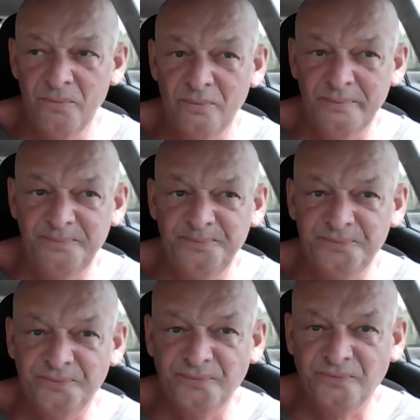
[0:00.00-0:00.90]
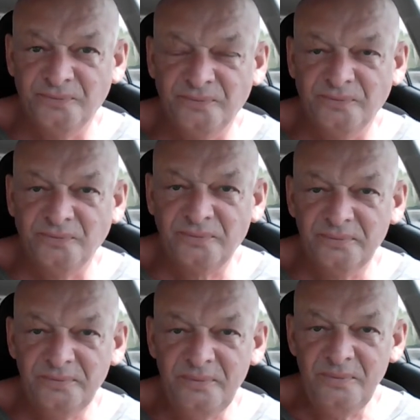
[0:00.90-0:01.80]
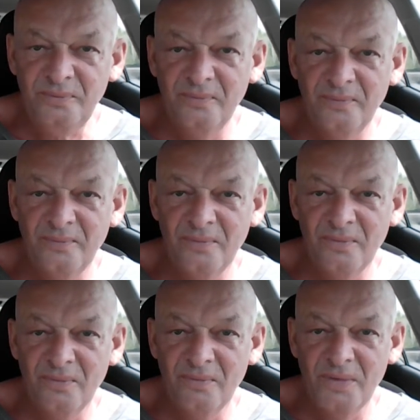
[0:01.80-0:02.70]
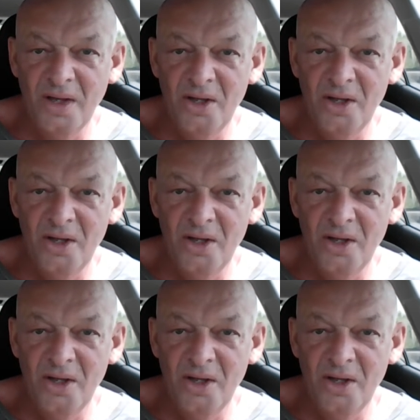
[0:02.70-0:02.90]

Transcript: Nobody speaks.